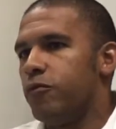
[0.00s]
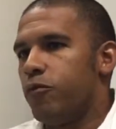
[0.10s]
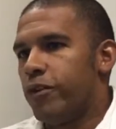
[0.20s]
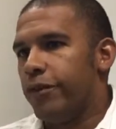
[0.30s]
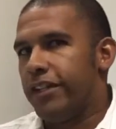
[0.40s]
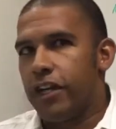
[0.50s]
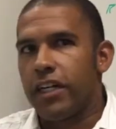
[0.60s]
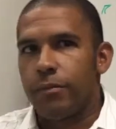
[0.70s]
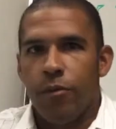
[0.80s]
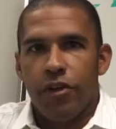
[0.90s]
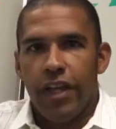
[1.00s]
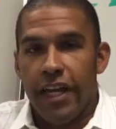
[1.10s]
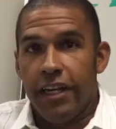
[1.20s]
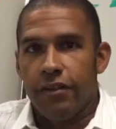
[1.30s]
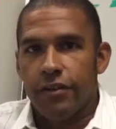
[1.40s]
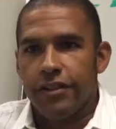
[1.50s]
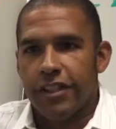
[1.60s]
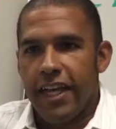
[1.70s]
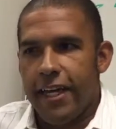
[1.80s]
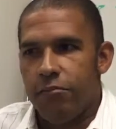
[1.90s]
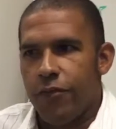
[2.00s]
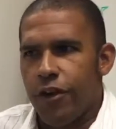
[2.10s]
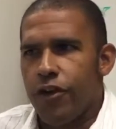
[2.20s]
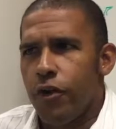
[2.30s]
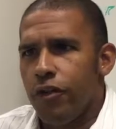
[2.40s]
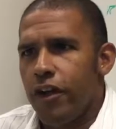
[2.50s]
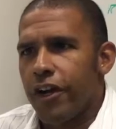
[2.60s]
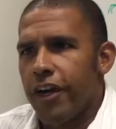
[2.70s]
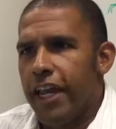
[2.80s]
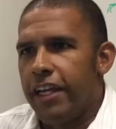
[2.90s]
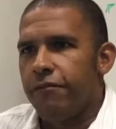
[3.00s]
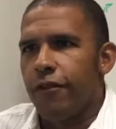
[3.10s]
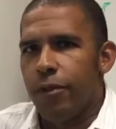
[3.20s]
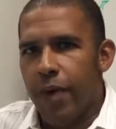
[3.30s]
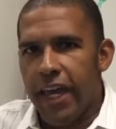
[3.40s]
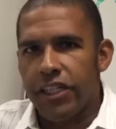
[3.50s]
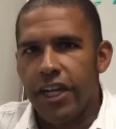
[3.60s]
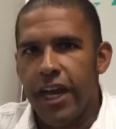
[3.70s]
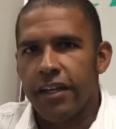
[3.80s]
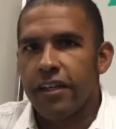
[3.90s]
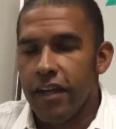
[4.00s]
When we talked about millennials, they're no longer in it for the paycheck.